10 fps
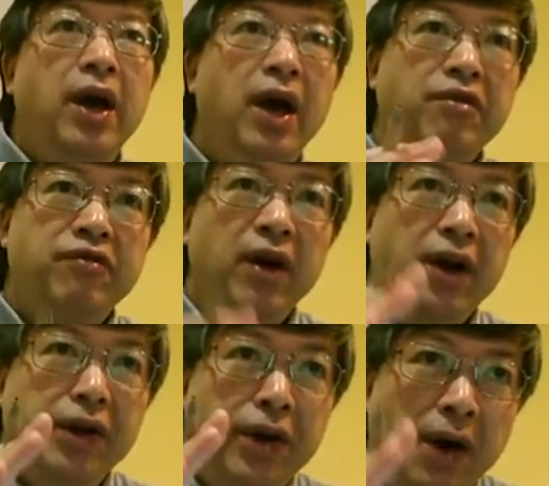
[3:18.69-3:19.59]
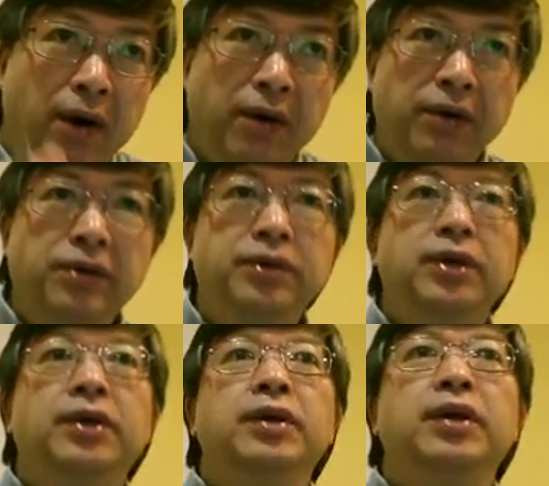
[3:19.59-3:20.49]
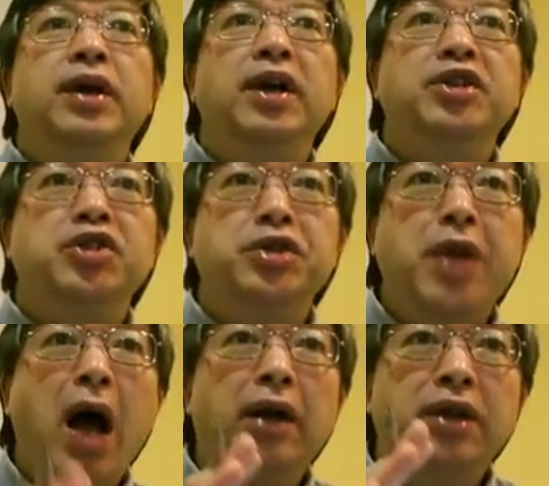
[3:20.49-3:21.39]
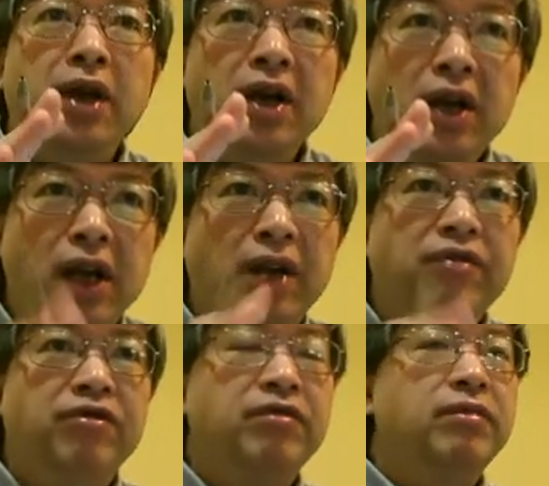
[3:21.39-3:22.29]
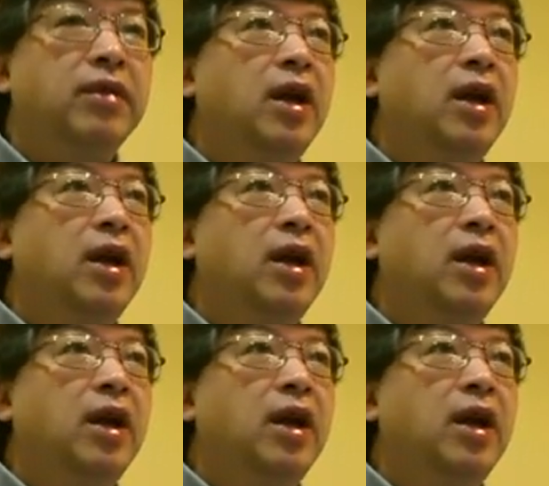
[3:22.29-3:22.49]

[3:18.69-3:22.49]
if a node is not a leaf,